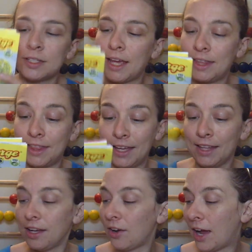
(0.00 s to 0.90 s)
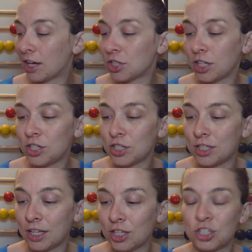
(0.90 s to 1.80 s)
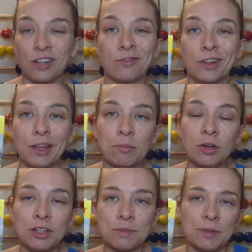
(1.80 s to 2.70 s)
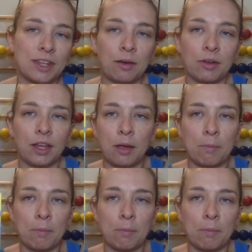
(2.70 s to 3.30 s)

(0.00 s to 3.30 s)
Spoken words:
I think they're actually just like Chick-fil-A books, but they were like $1,